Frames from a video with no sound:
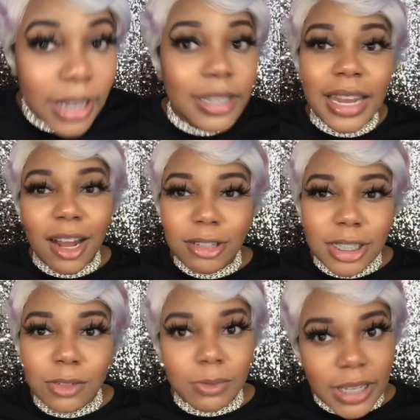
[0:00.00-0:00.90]
They don't
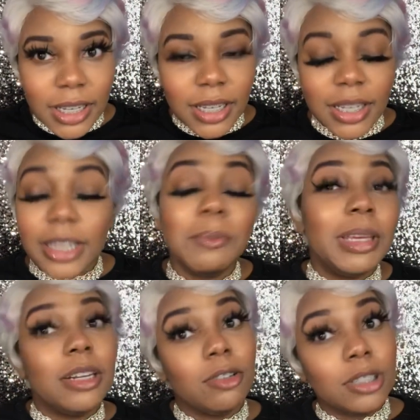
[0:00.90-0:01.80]
look wiggy. I
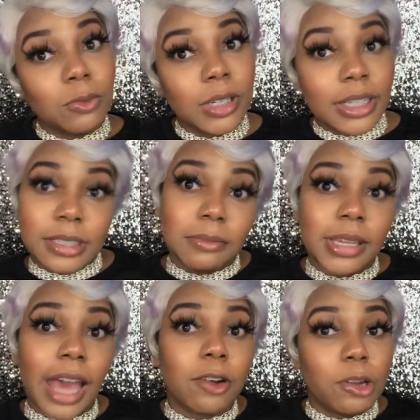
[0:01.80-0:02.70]
mean, it don't look wiggy to
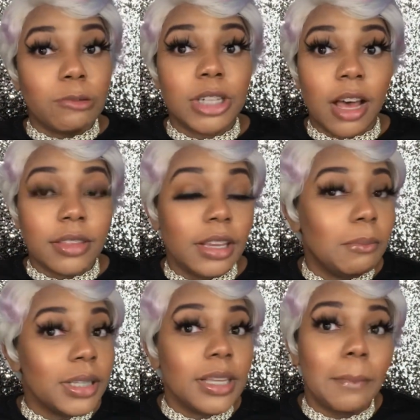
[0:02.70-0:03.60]
me. I don't know what y'all think,
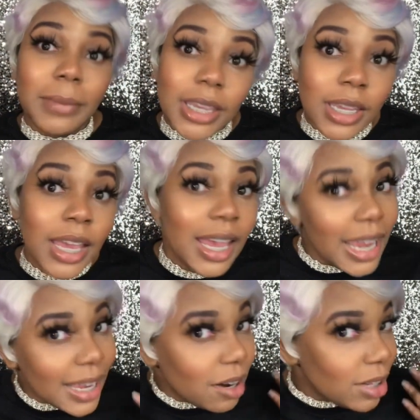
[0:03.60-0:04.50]
but to me,
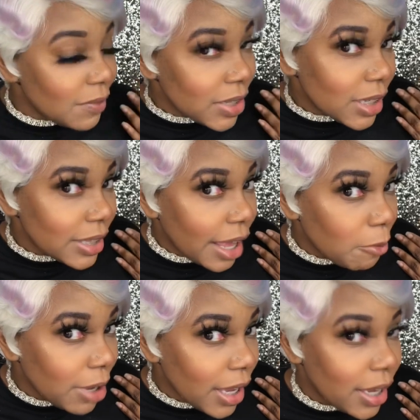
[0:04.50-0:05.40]
it don't even look that
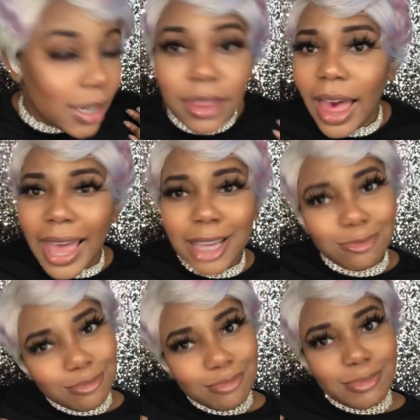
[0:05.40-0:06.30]
wiggy. Like,
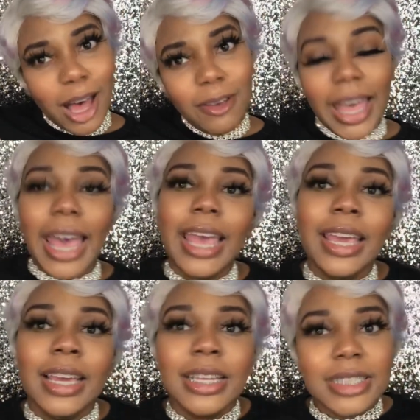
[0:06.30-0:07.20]

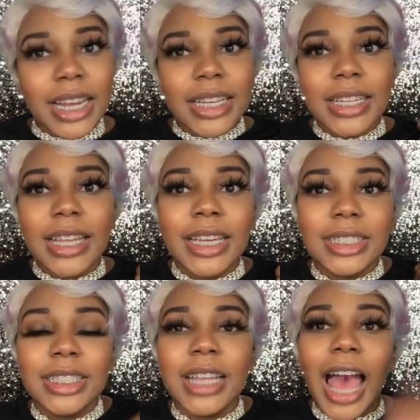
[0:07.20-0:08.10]
okay, Janet
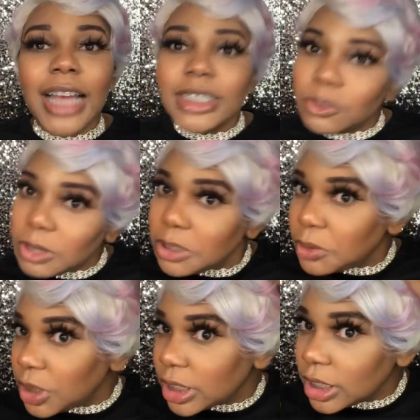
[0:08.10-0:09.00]
Collection. I just wish it
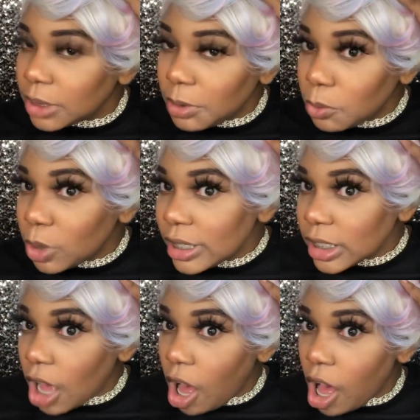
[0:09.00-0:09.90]
was just a little bit more
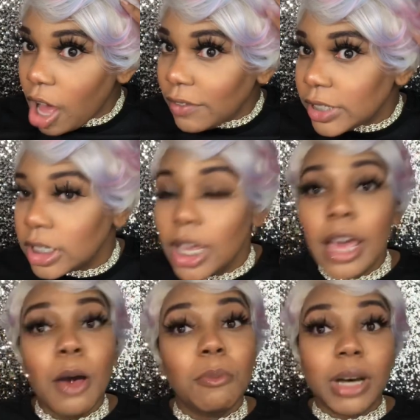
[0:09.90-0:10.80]
soft.
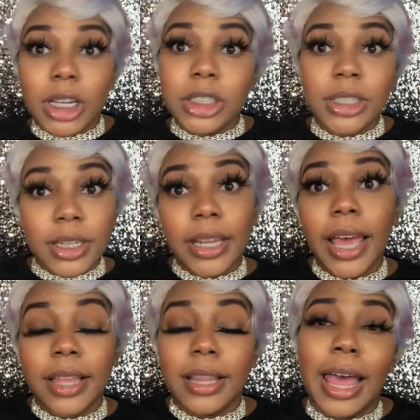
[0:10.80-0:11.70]
But other than
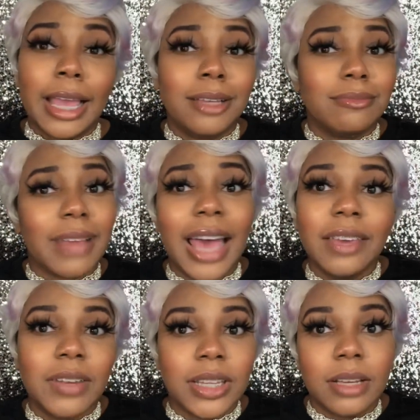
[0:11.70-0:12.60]
that, like, I
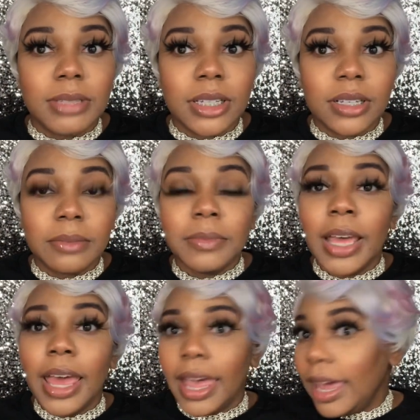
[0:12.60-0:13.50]
give it a thumbs up.
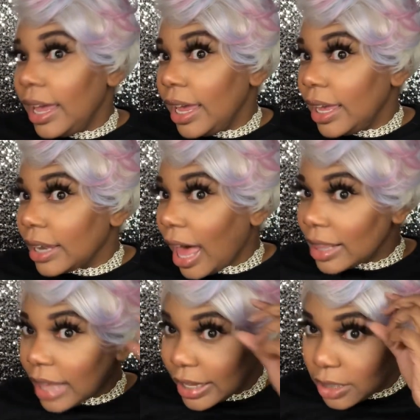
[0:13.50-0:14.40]
And I
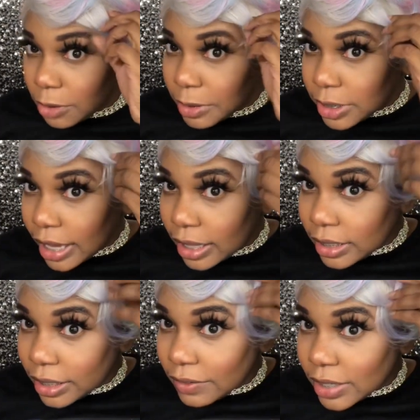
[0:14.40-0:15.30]
like the
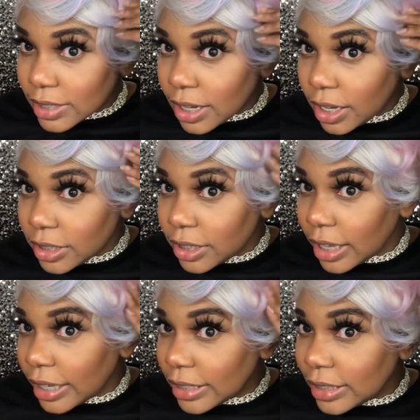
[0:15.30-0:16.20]
originality of this color.
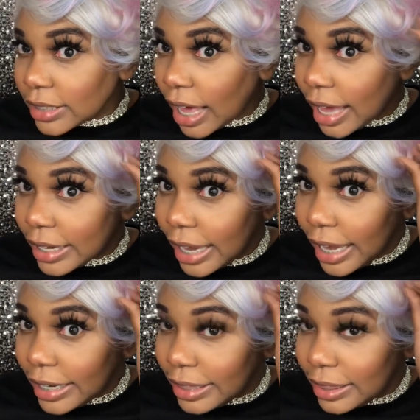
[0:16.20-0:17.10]
I like this cotton
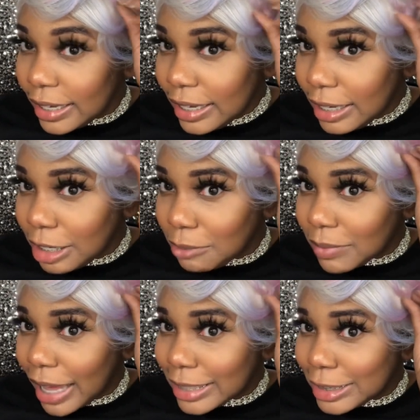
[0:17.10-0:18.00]
candy theme.
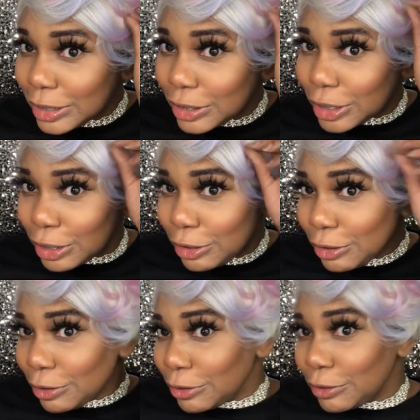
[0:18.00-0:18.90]
Like, this is
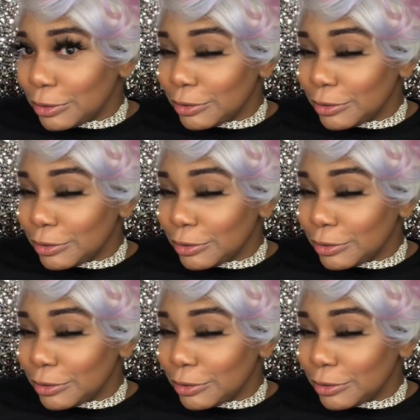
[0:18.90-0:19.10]
cute.